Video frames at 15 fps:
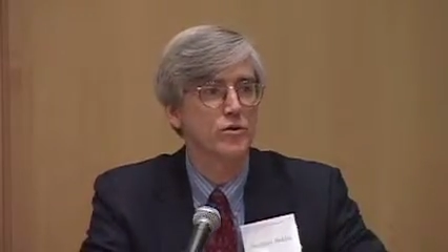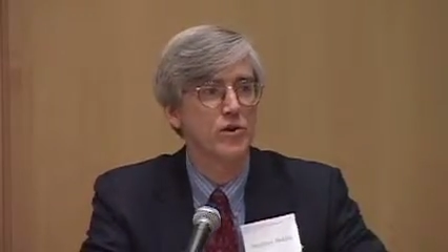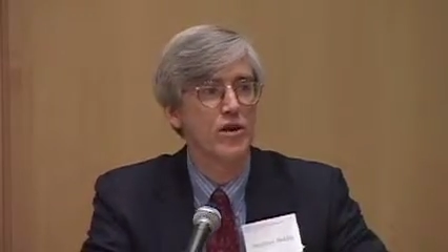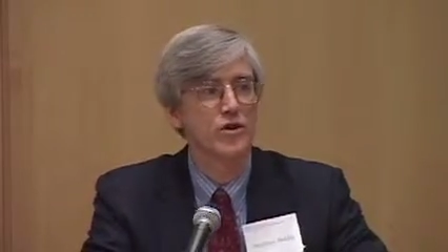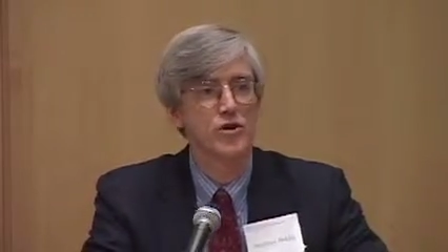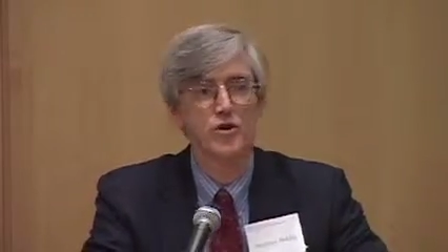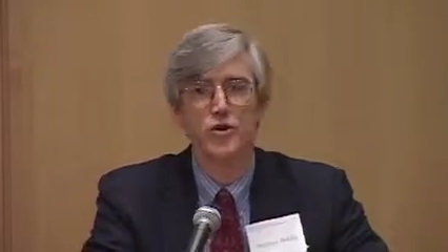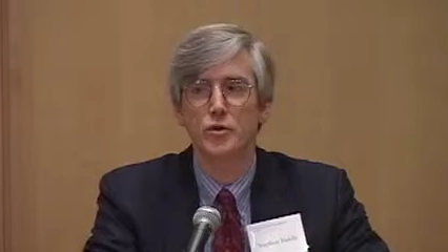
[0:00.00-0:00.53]

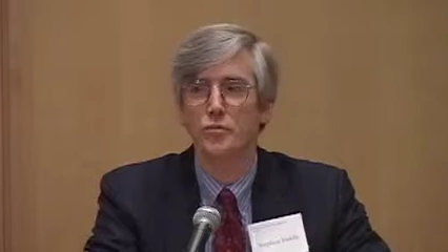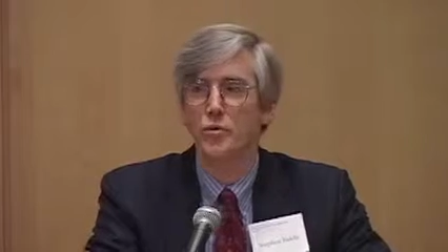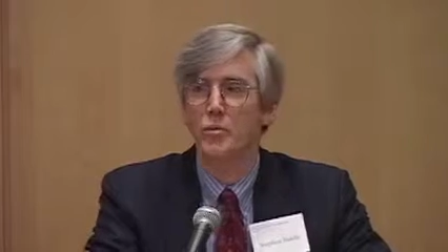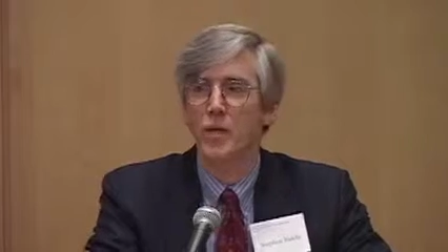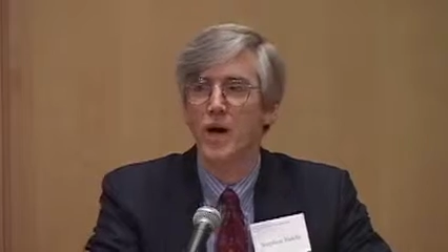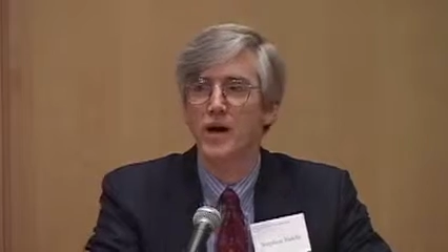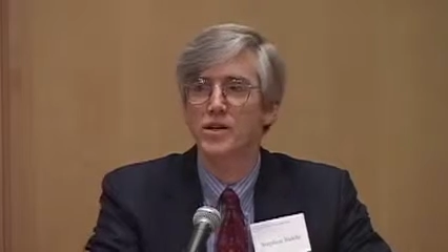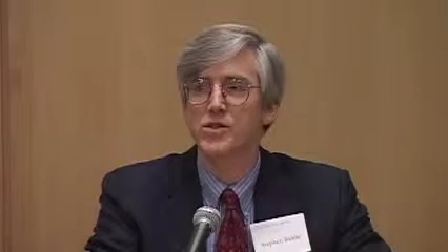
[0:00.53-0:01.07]
relationship
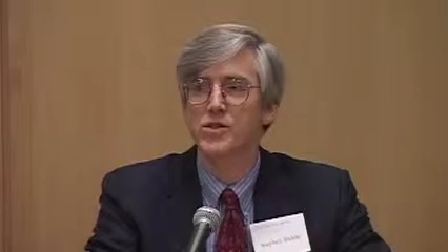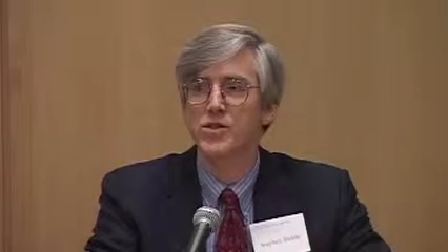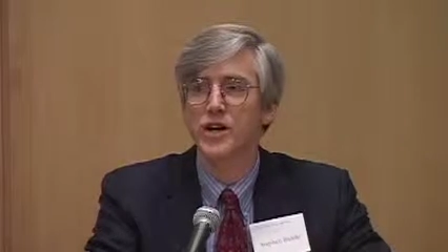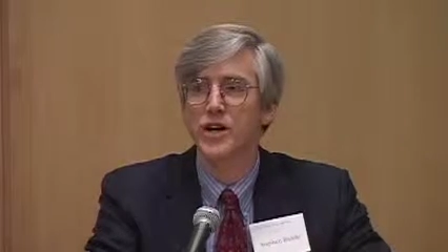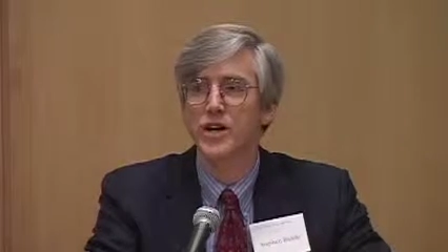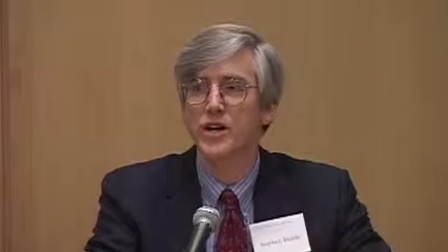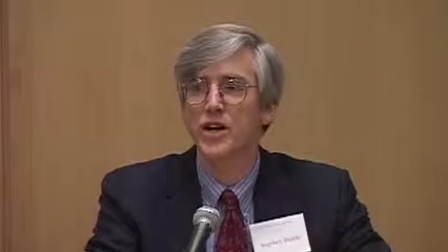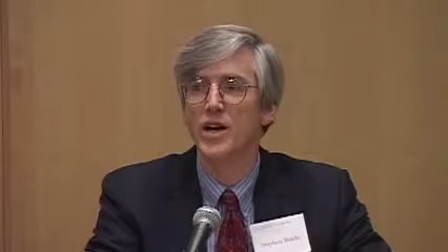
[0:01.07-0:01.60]
with
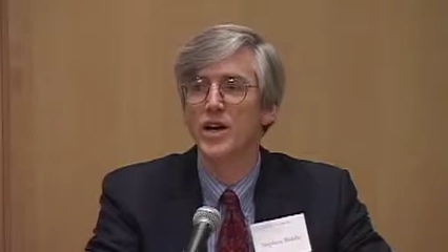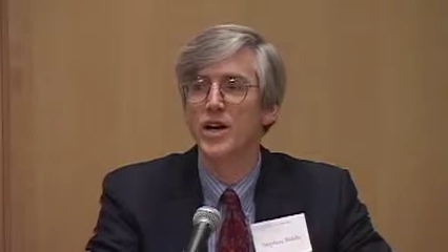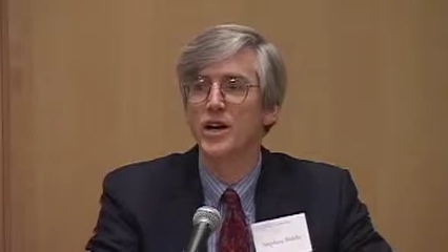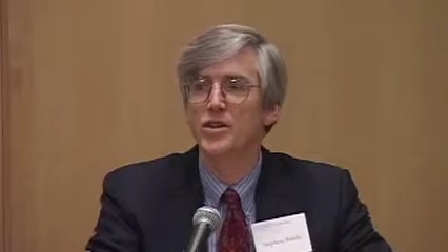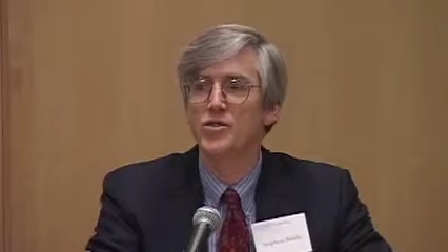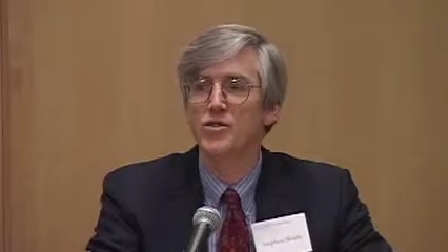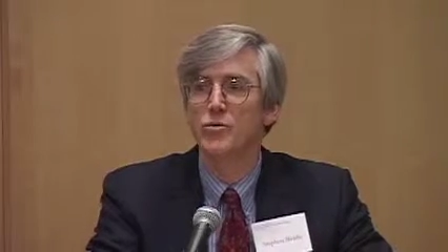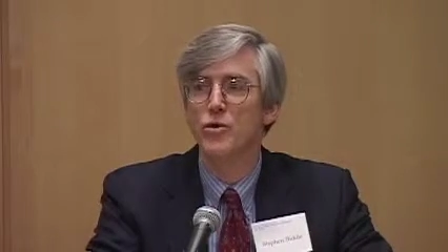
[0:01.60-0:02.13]
Pakistan
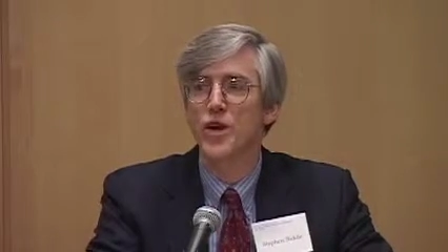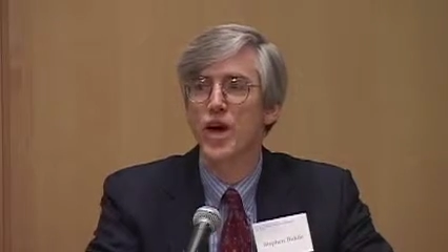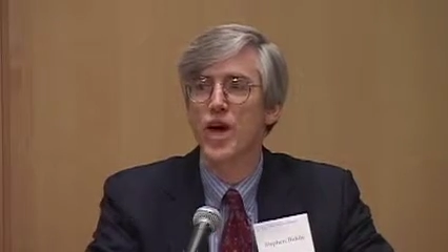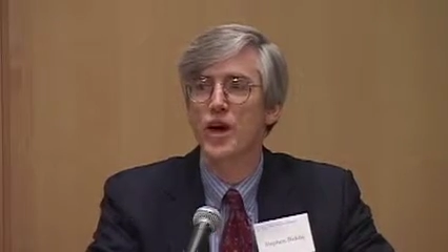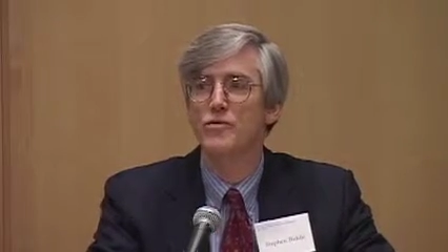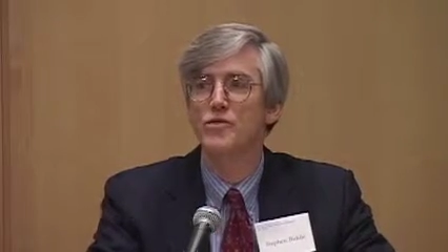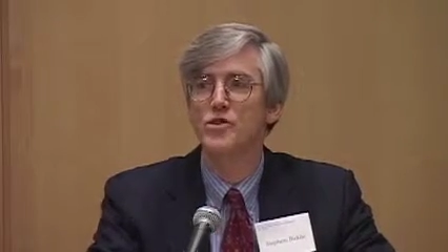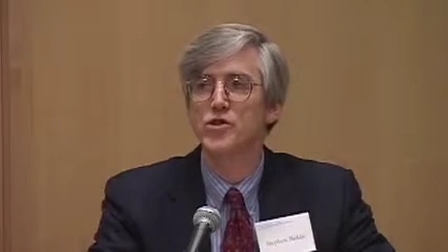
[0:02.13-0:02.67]
is that we
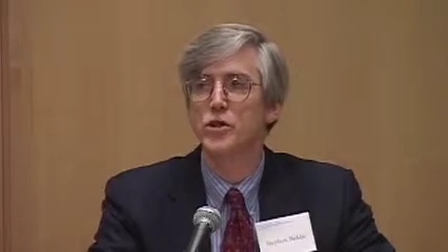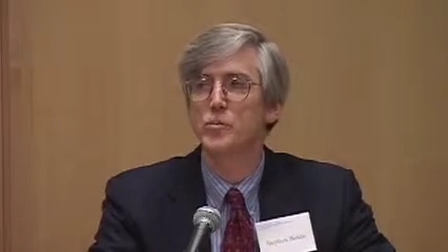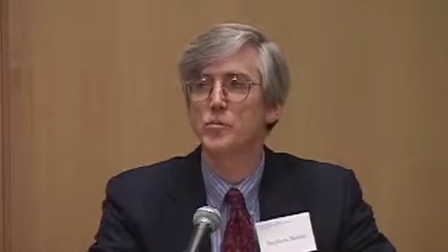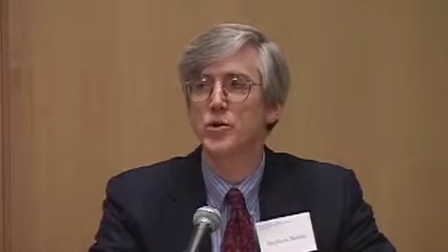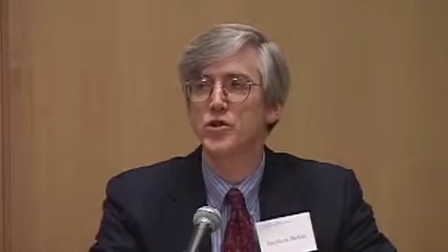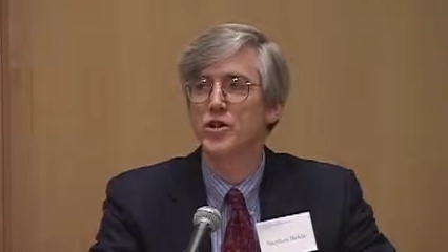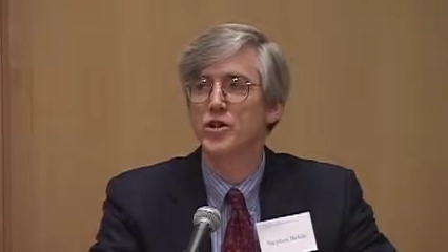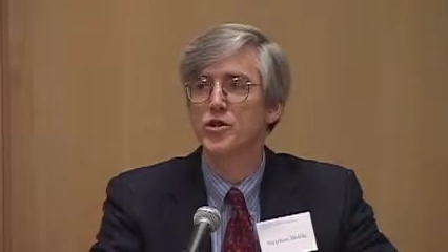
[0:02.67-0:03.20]
have some
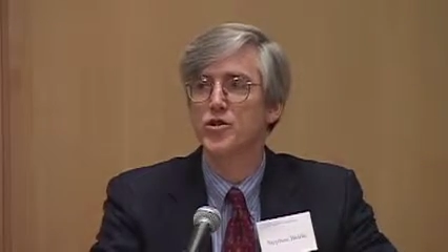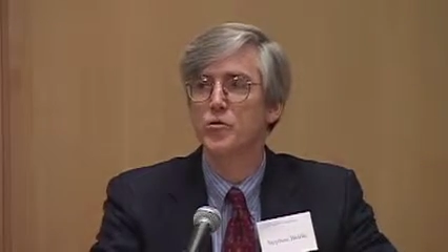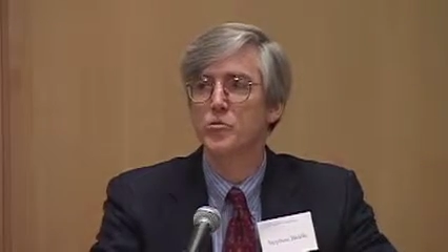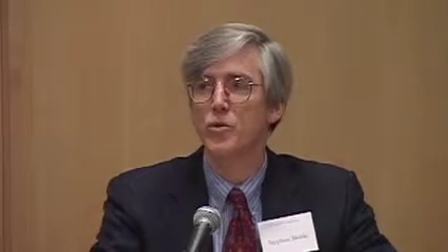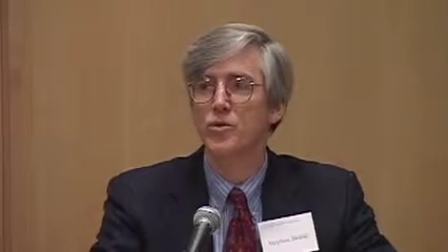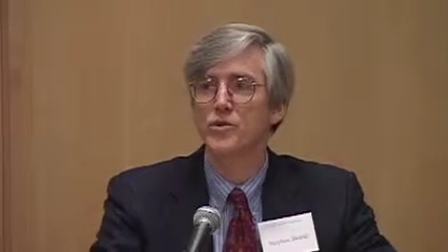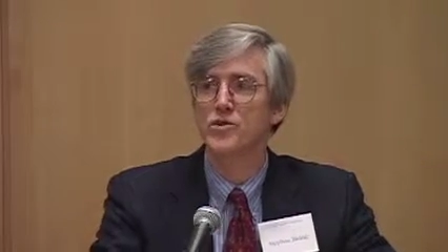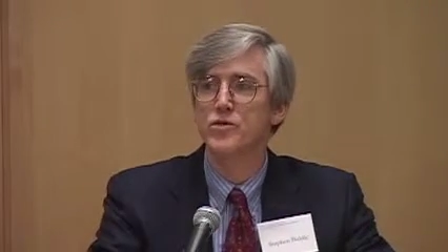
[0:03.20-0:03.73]
potential
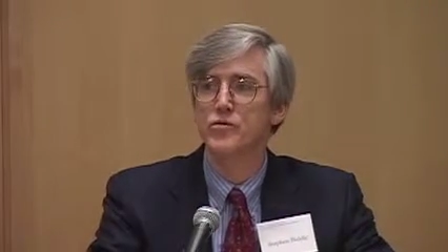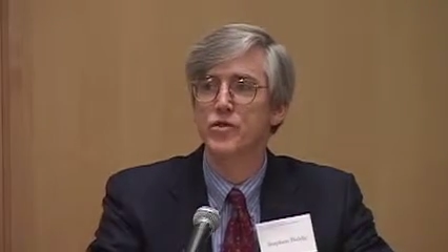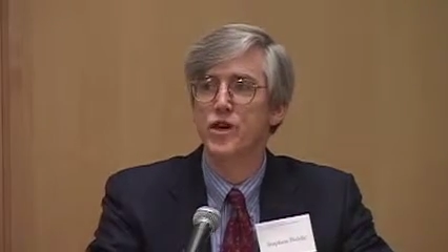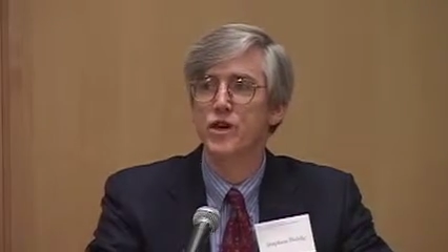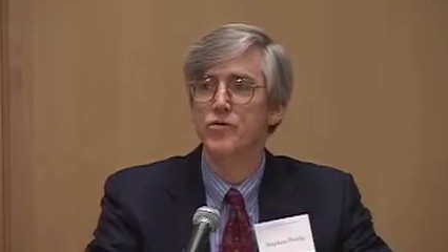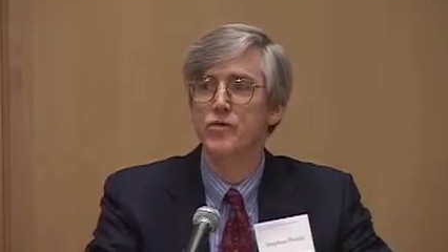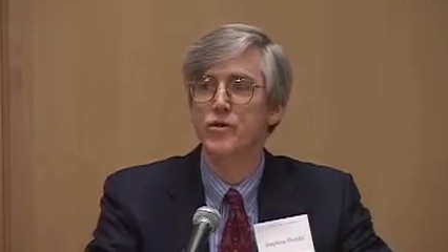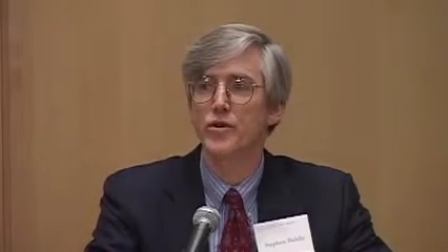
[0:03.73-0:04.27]
points of
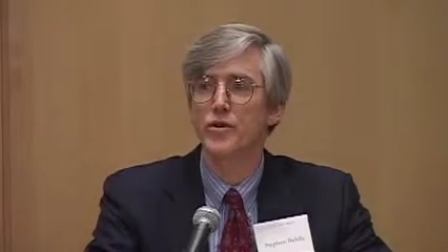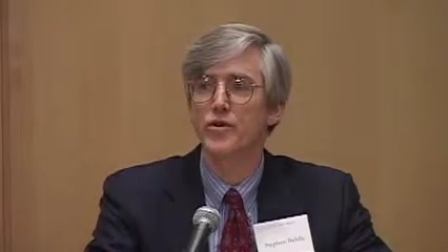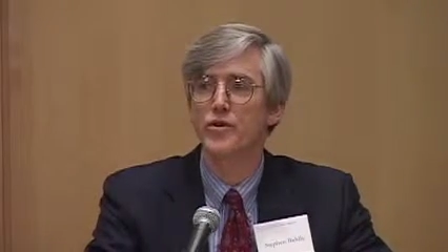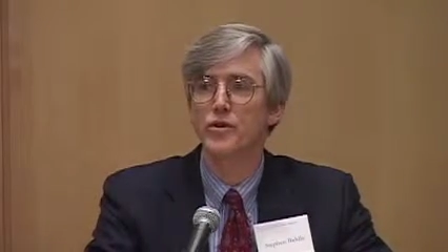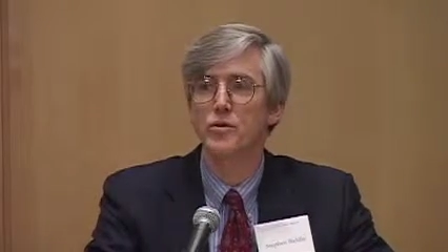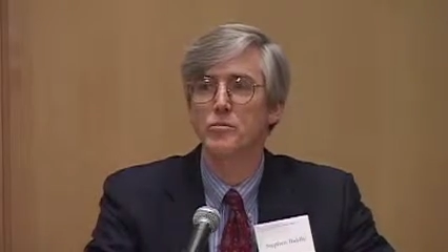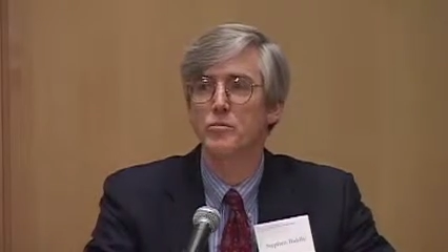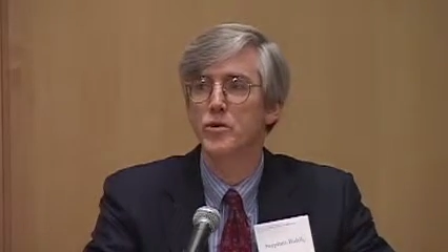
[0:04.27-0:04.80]
leverage,